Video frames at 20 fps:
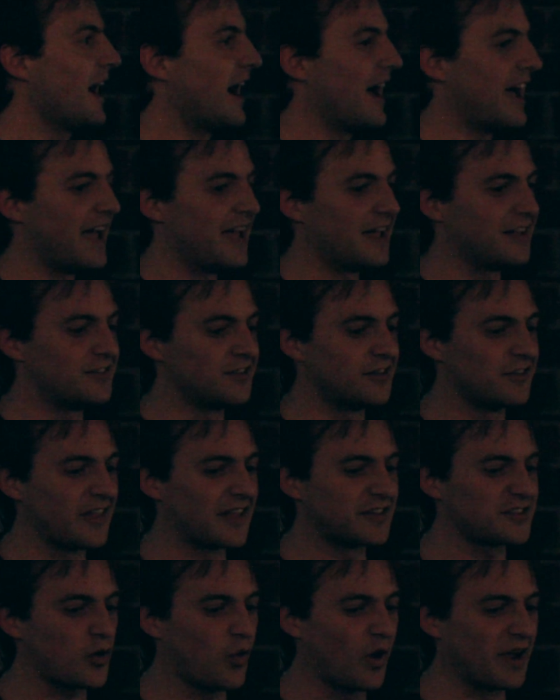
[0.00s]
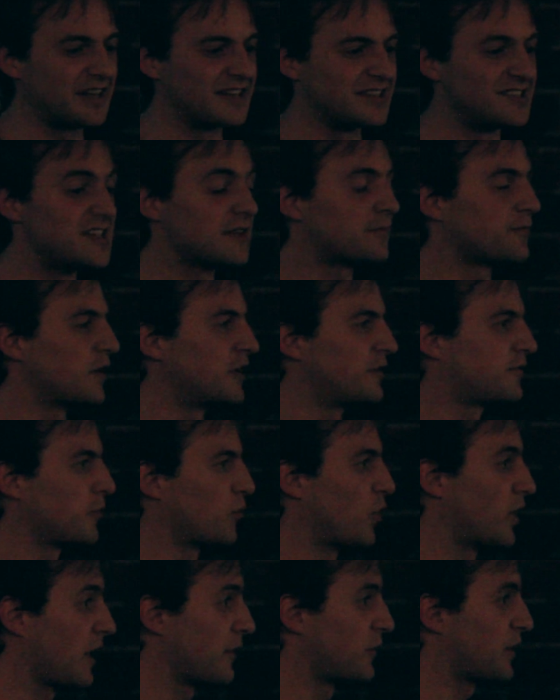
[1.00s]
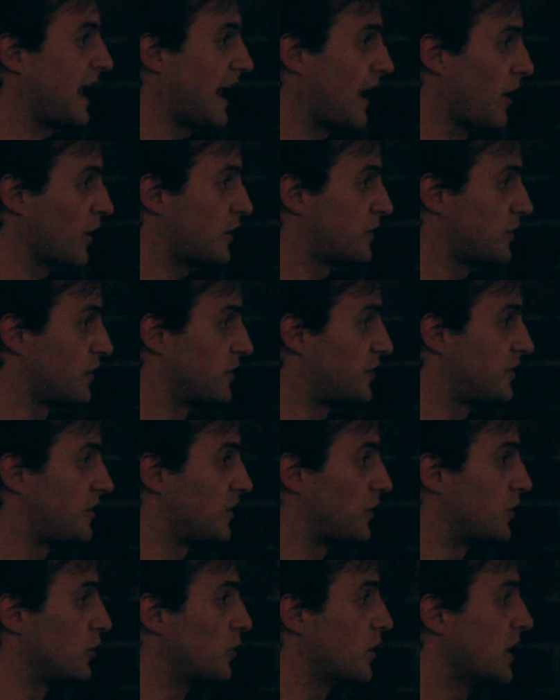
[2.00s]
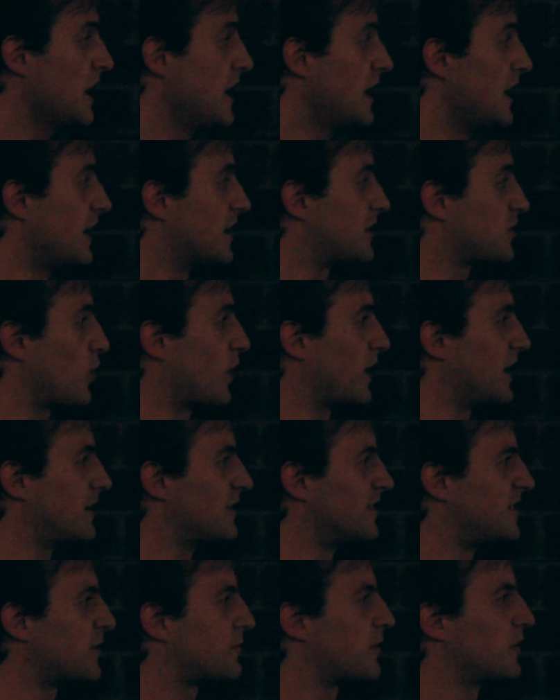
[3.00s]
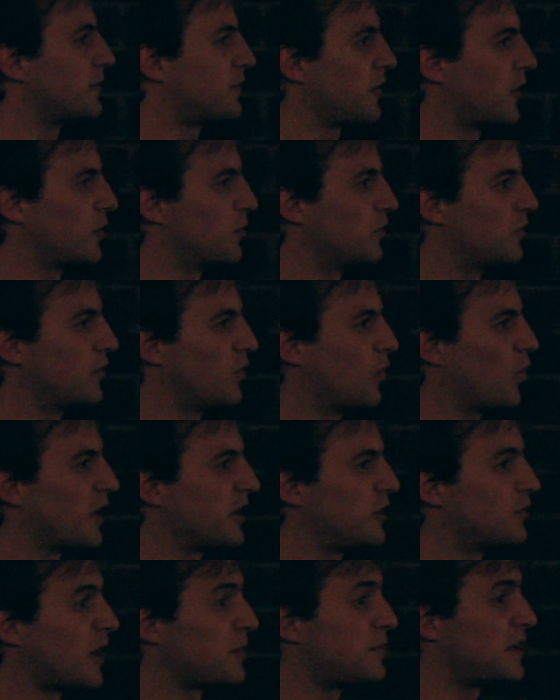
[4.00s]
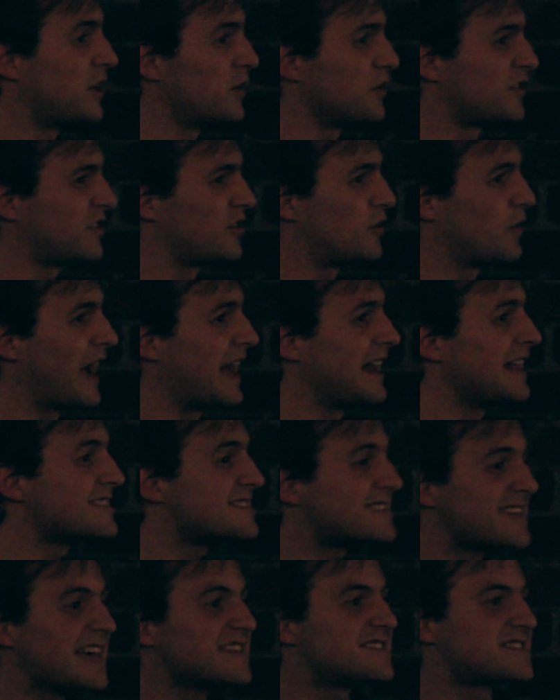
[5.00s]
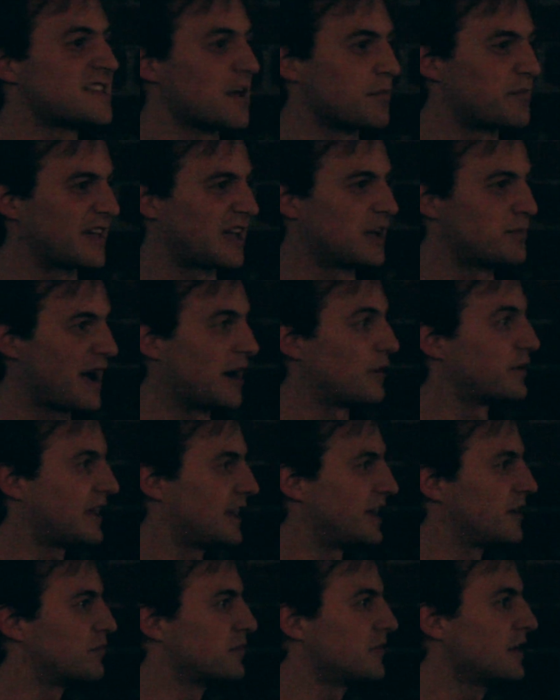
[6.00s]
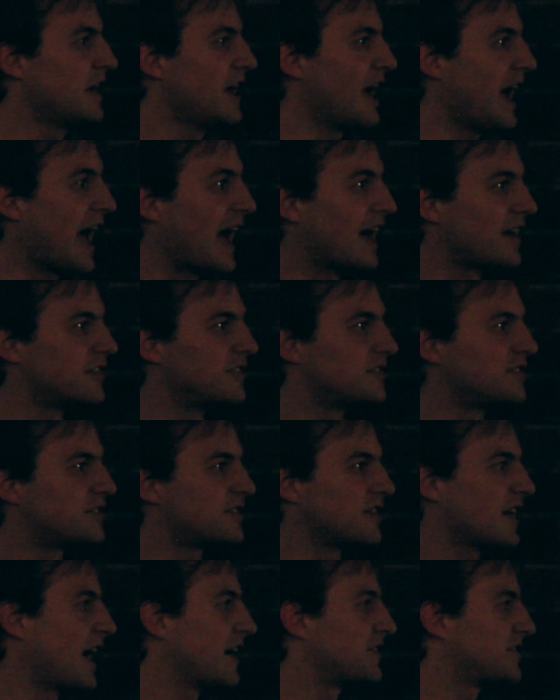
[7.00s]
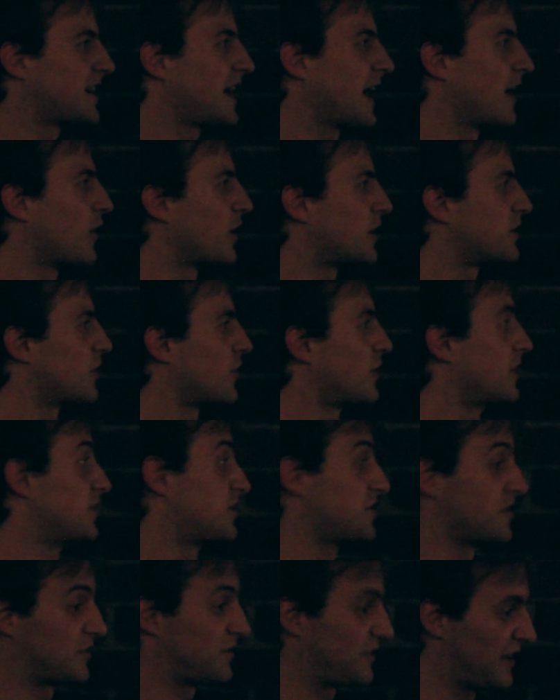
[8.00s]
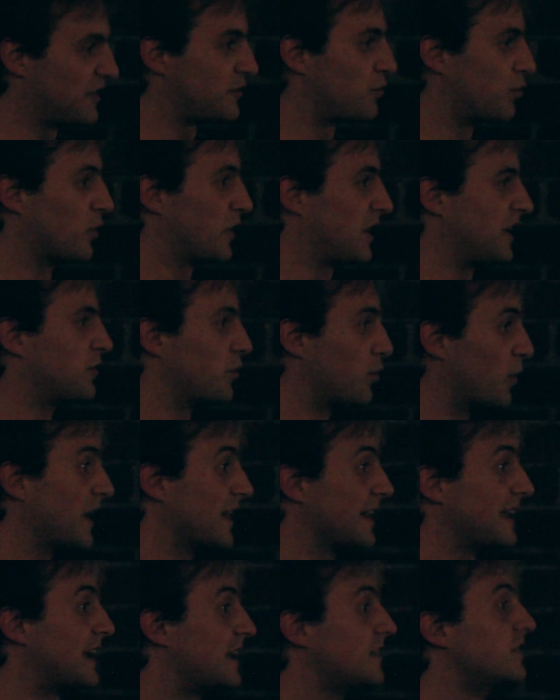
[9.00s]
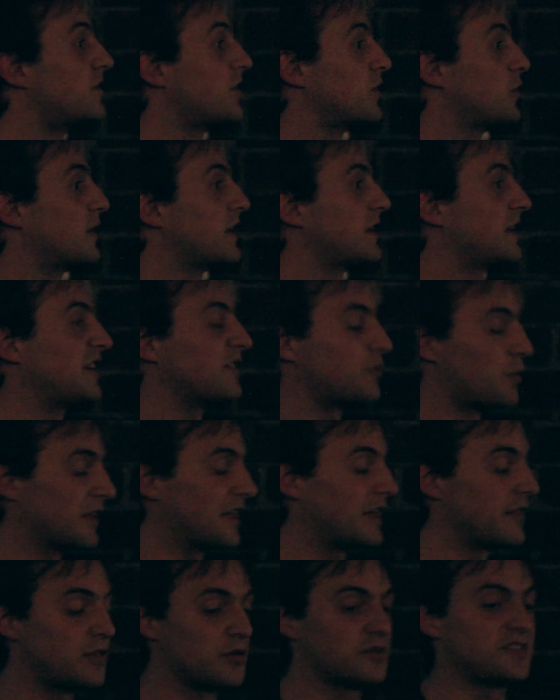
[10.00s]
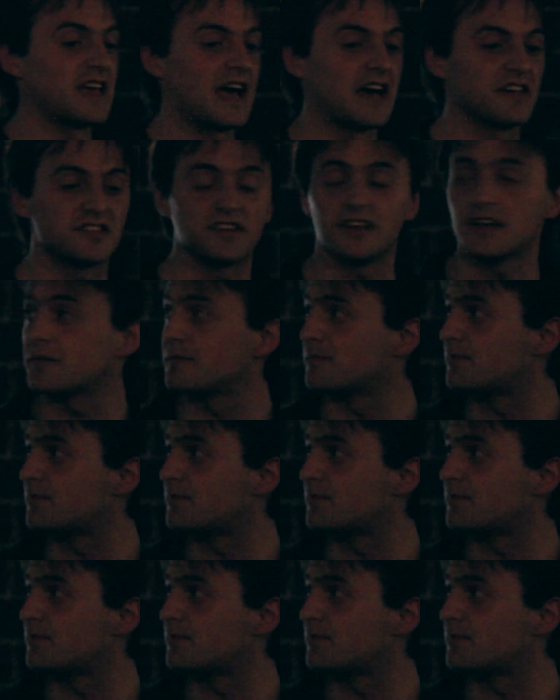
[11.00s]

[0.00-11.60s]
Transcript: And that's quite different from what other characters do. It's quite different from what you might be used to, and it says something about him as a character. He's really into it. He's really enthusiastic.